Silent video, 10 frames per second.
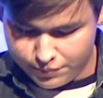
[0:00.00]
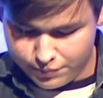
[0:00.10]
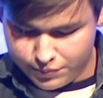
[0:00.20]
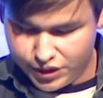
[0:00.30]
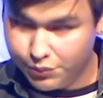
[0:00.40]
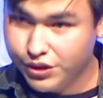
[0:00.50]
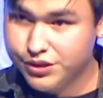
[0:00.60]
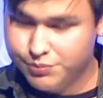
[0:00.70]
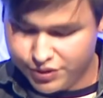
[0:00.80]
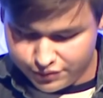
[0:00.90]
he wants you
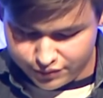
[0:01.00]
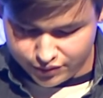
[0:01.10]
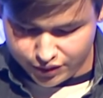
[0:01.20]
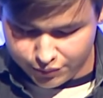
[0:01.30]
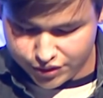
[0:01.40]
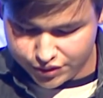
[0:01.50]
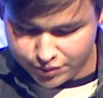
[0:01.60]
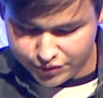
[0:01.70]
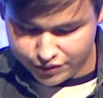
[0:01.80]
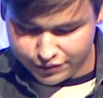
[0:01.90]
to
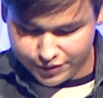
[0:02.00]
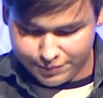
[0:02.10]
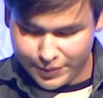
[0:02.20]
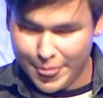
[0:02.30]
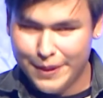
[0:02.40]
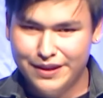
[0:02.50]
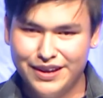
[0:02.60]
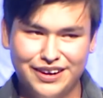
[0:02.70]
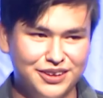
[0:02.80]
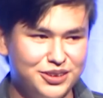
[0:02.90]
pray for him.
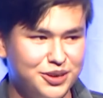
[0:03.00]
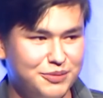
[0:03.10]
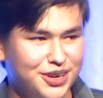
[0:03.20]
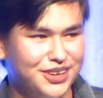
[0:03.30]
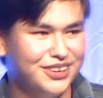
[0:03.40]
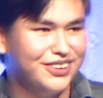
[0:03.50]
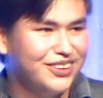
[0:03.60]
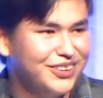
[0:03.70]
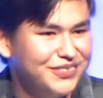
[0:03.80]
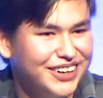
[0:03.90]
And I thought in my head,
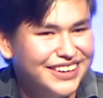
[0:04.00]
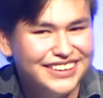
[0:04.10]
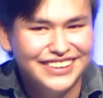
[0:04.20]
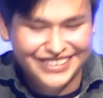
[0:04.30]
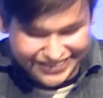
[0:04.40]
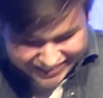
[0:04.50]
oh my gosh.